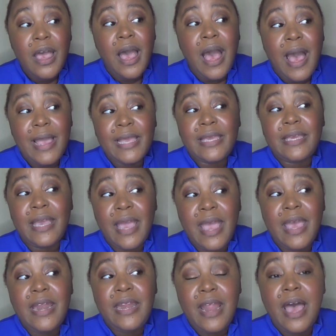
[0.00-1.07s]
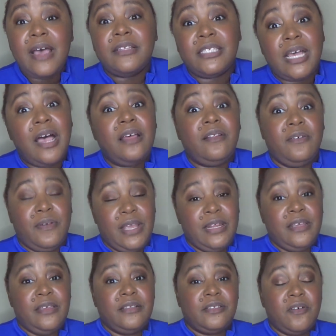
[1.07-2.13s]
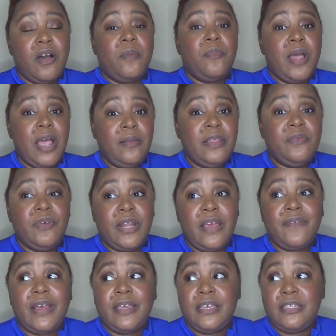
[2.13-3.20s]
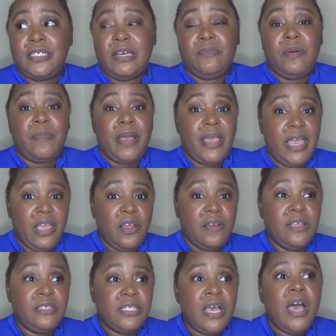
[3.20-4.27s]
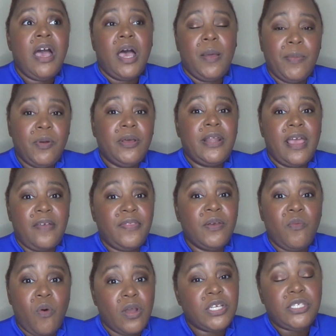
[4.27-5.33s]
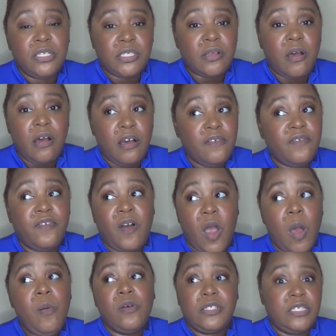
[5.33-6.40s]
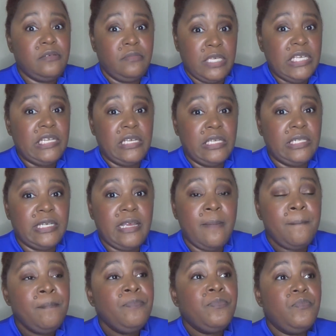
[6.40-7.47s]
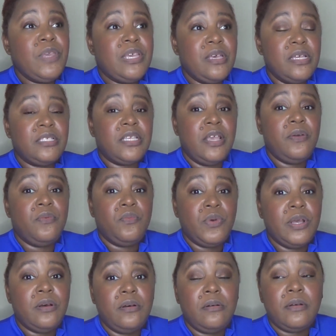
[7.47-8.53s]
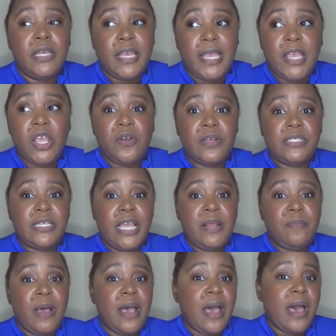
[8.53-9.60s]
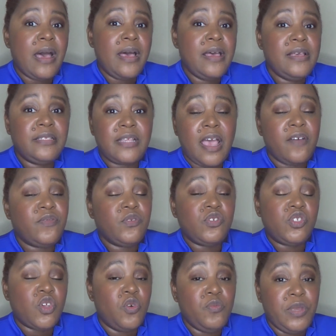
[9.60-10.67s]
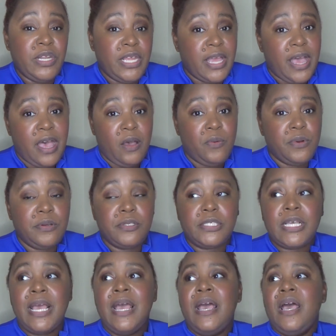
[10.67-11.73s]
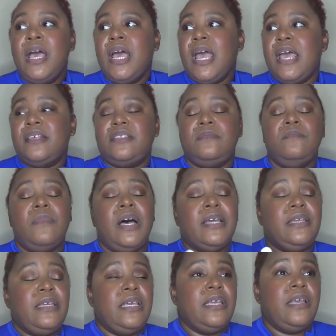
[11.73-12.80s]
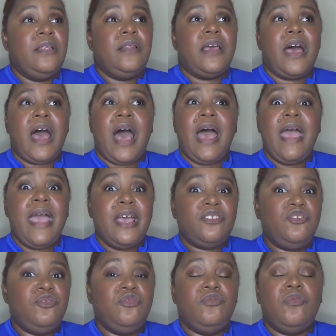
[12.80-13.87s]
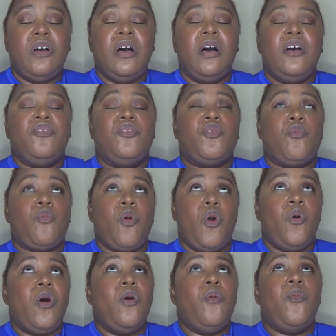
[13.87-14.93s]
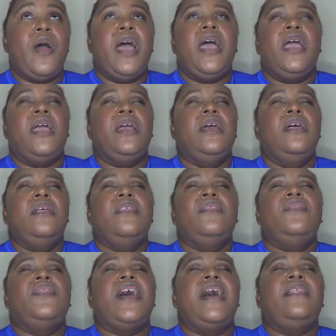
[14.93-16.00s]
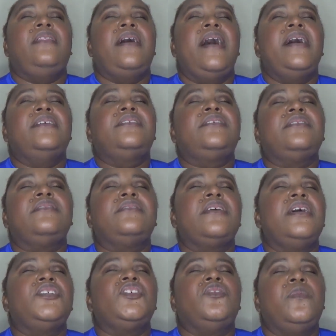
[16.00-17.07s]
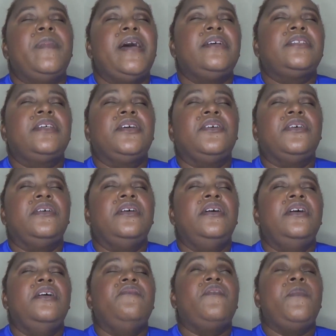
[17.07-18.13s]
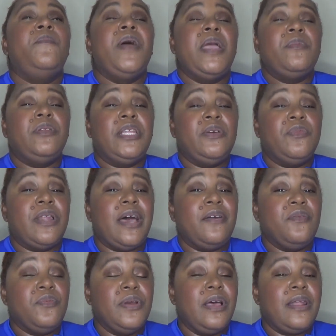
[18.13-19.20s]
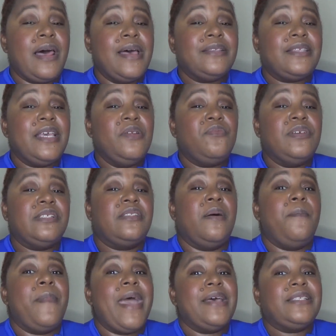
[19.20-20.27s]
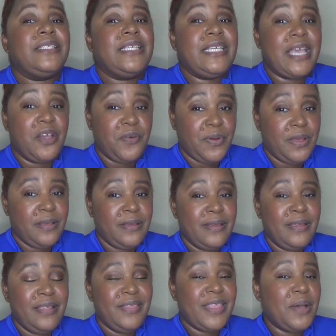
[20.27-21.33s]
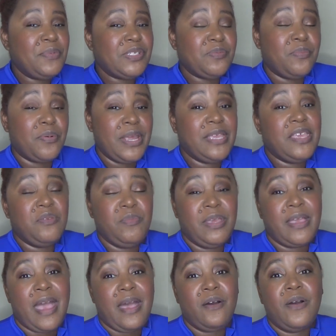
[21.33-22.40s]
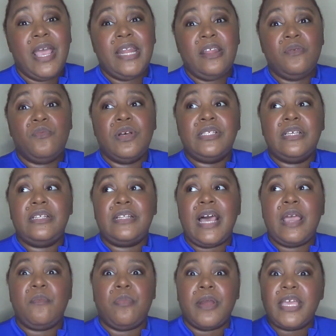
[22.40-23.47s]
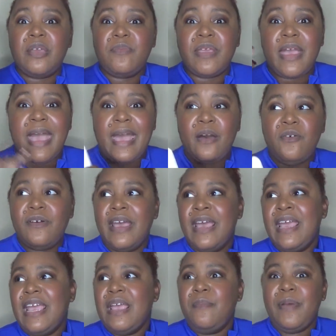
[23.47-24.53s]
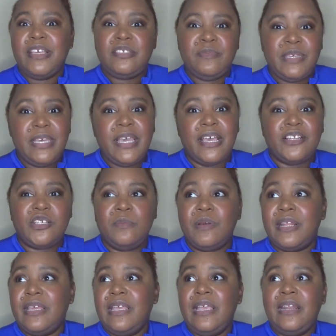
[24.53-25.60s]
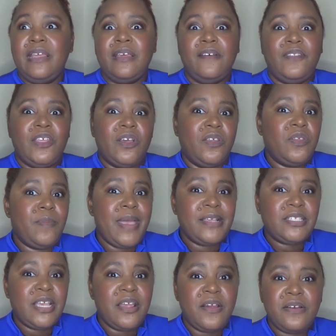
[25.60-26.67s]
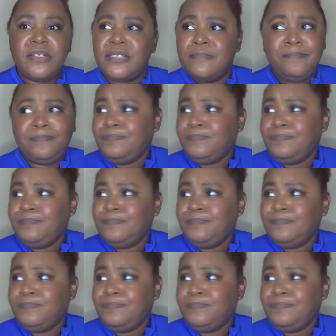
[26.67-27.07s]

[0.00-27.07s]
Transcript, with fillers: I cannot tolerate it. So I'm probably, whenever I get done with my errands, I'm gonna have to wash this off almost immediately because it will irritate my eyes after so many hours. As again, I had to throw away that Lash Sensational mascara of Maybelline when I realized it was the mascara that was breaking me out. And it wasn't like breaking me out, it makes me itch. But any of the other mascaras